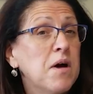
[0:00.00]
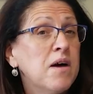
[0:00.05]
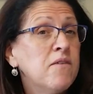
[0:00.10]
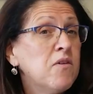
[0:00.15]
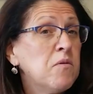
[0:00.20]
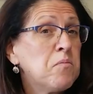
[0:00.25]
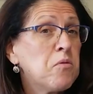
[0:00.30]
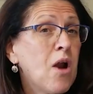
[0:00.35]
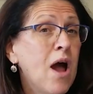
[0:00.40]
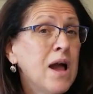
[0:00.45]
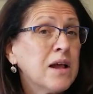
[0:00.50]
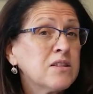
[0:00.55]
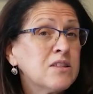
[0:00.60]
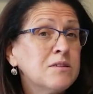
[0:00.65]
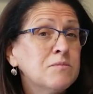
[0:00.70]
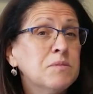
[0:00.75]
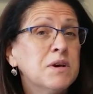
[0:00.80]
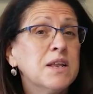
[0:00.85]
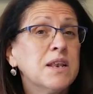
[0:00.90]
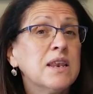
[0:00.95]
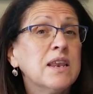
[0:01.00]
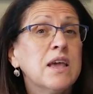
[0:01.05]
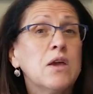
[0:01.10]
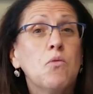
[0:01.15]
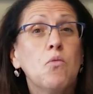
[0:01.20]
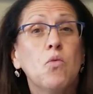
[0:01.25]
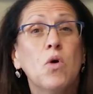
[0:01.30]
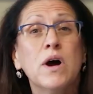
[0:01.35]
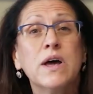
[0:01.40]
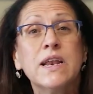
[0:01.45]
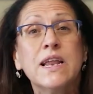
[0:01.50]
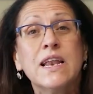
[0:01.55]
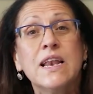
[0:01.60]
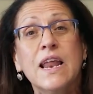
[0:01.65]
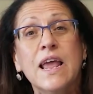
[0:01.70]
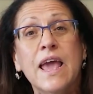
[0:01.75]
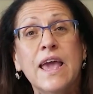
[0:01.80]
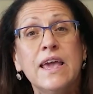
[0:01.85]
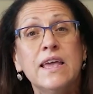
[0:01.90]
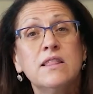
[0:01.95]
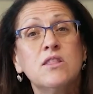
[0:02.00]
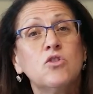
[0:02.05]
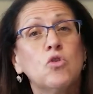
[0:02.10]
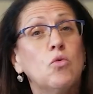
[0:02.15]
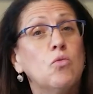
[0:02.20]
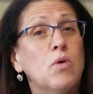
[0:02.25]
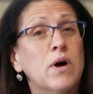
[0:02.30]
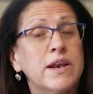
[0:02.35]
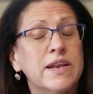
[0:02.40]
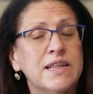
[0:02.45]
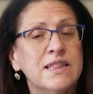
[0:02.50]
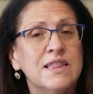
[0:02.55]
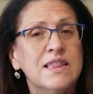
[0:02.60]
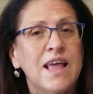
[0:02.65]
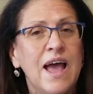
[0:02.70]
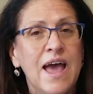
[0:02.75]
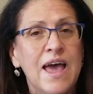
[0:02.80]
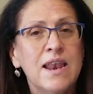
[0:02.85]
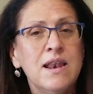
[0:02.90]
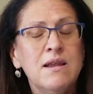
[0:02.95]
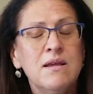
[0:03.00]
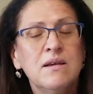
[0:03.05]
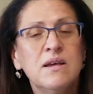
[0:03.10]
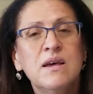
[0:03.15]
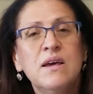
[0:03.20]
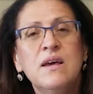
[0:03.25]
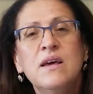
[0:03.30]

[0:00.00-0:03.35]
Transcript: of approximately 1 in 8 to 1 in 10.